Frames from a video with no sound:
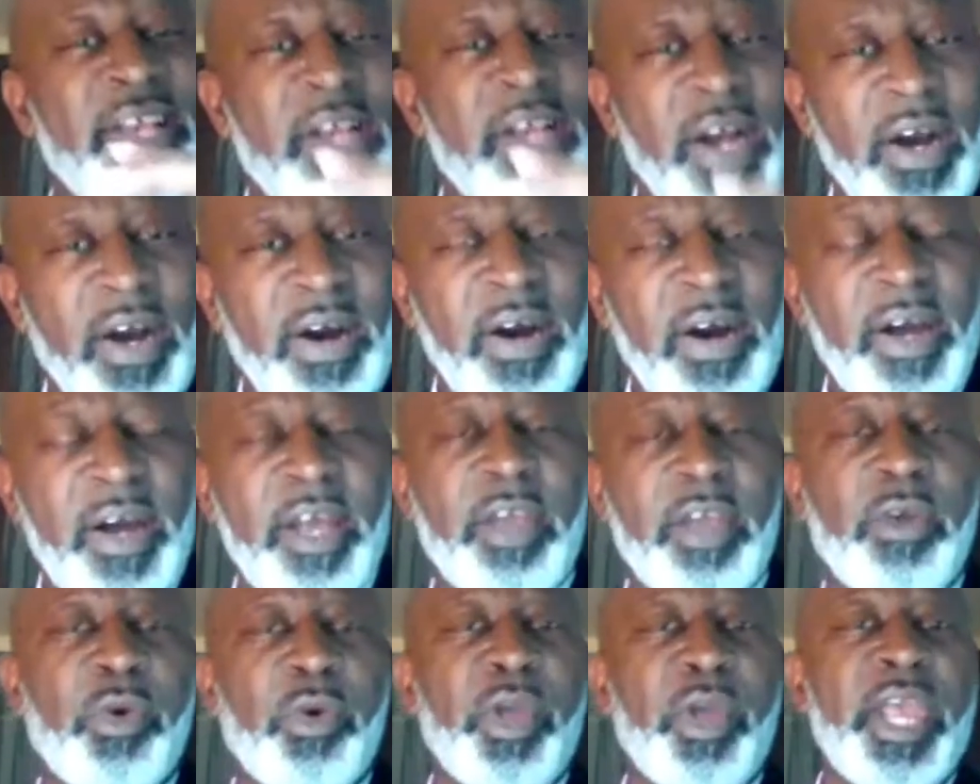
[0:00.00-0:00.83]

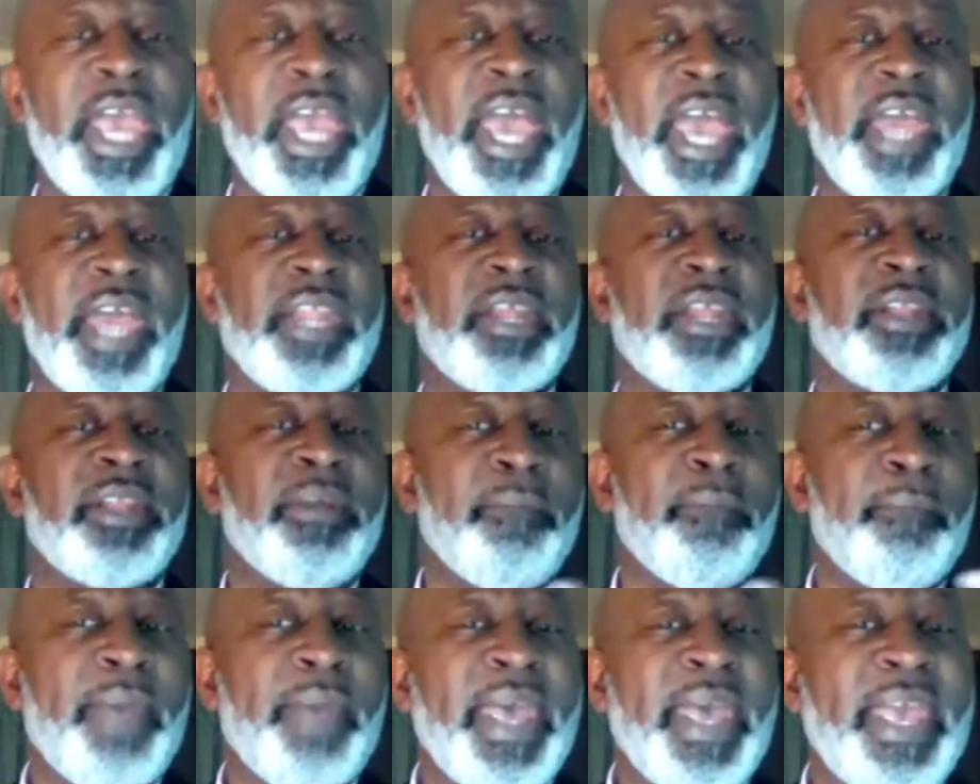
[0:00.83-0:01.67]
God created the
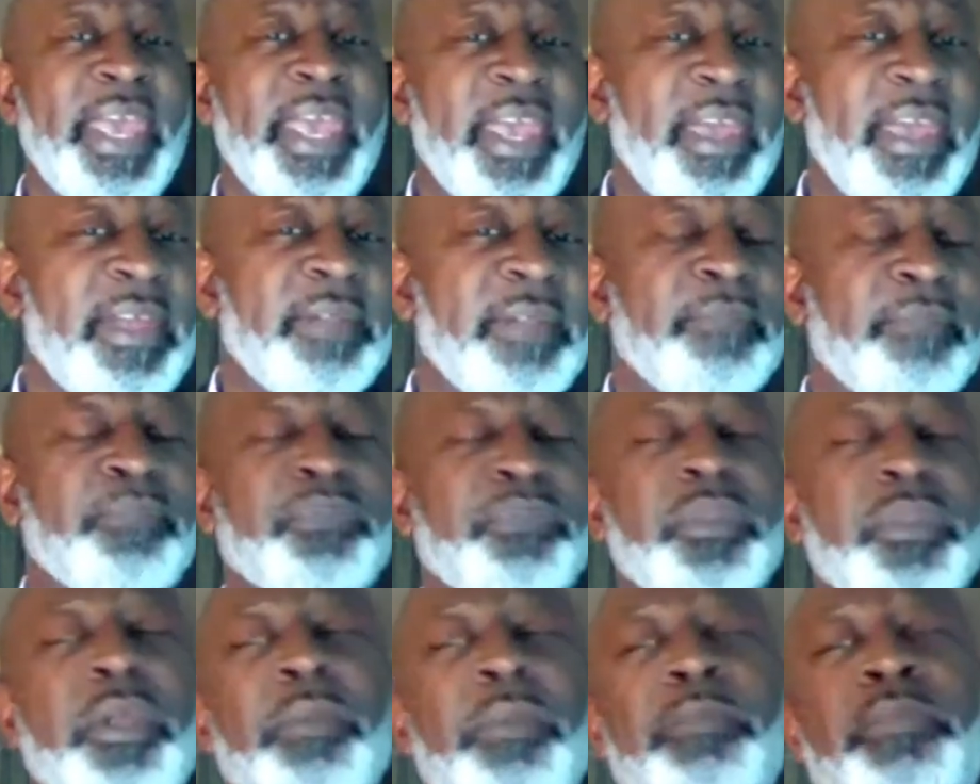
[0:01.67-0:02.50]
man,
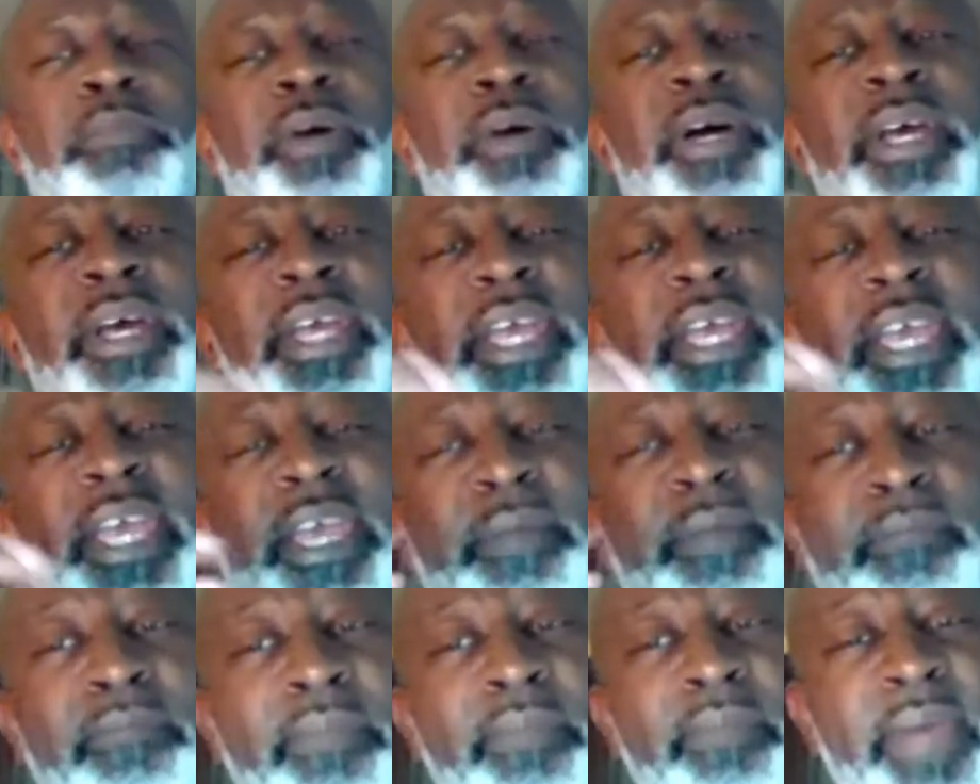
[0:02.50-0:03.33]
but he
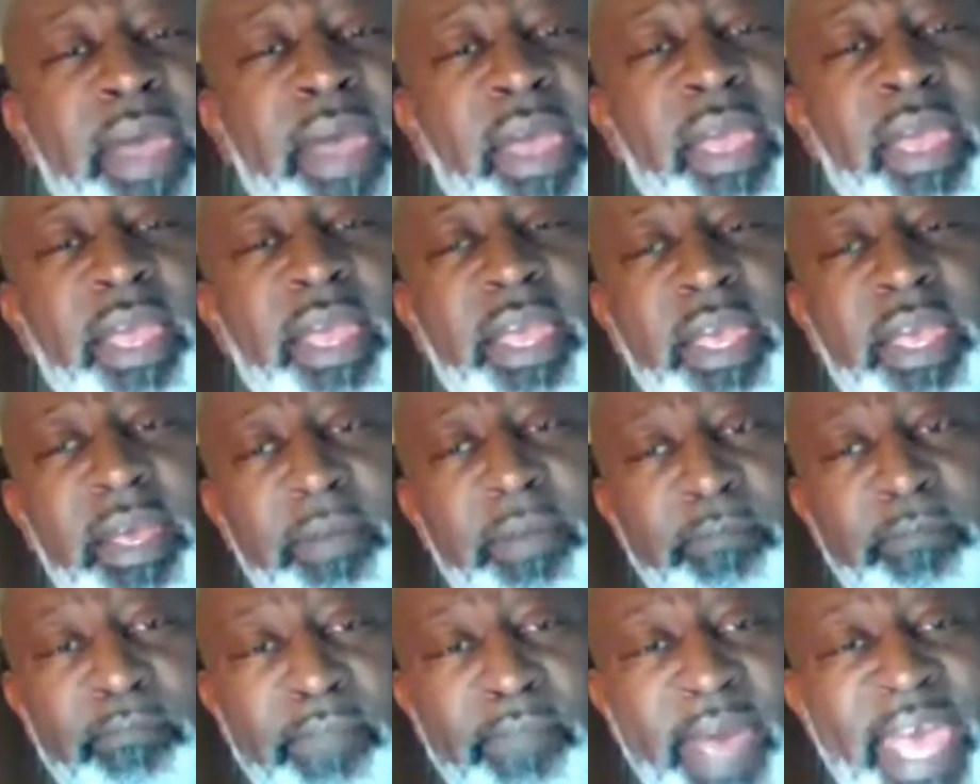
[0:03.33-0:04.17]
he
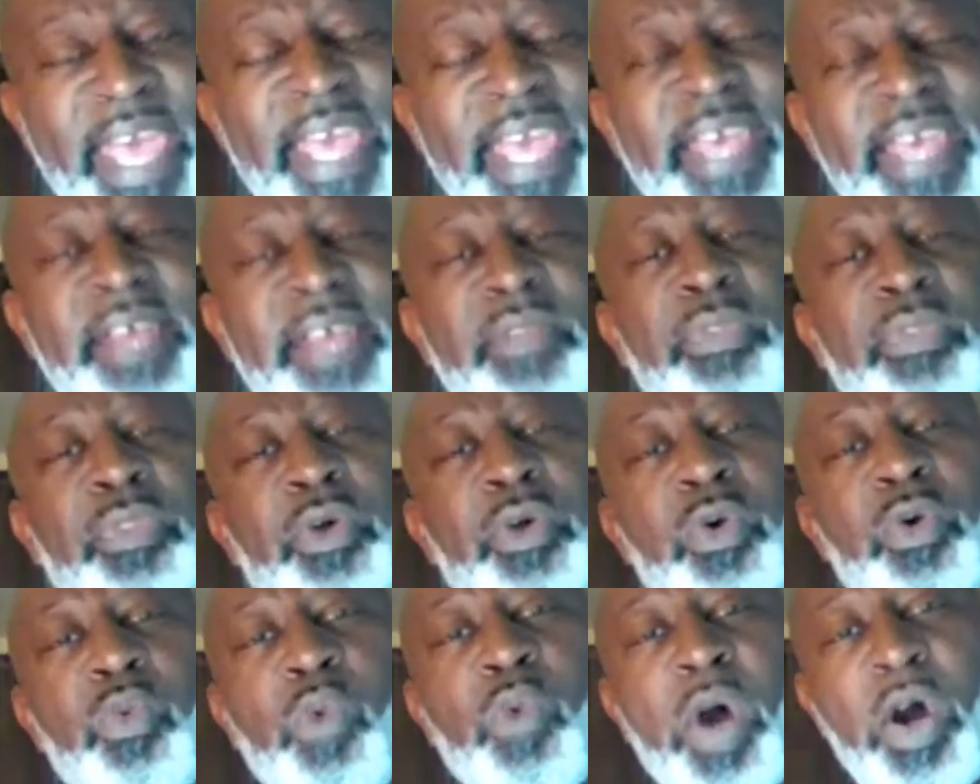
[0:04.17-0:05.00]
made the
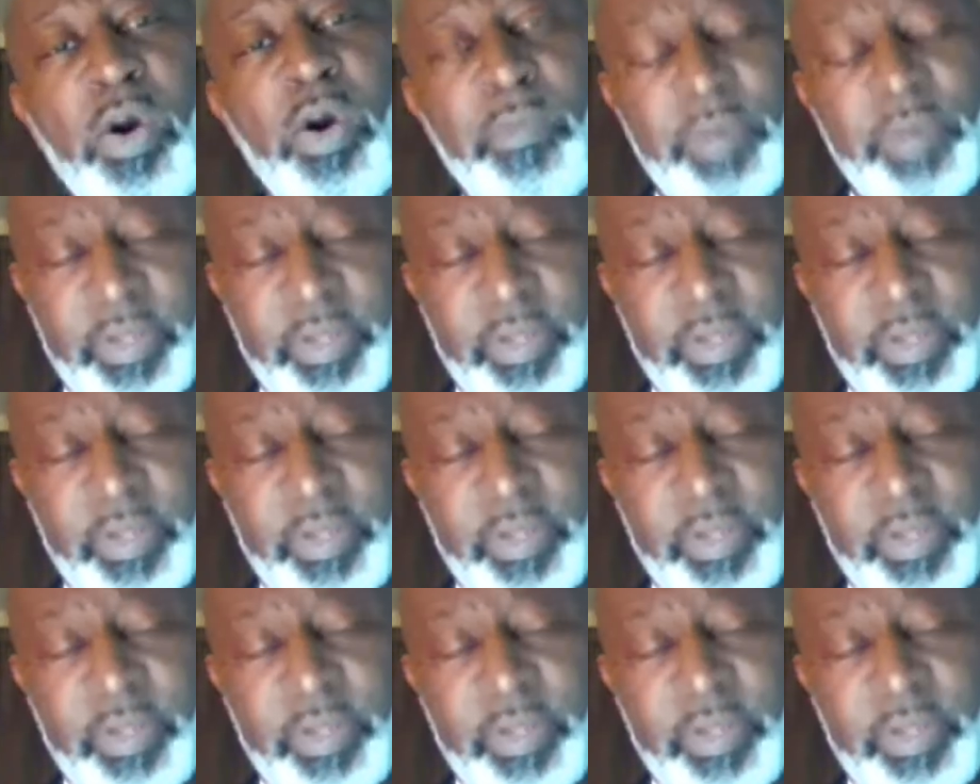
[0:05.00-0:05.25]
woman.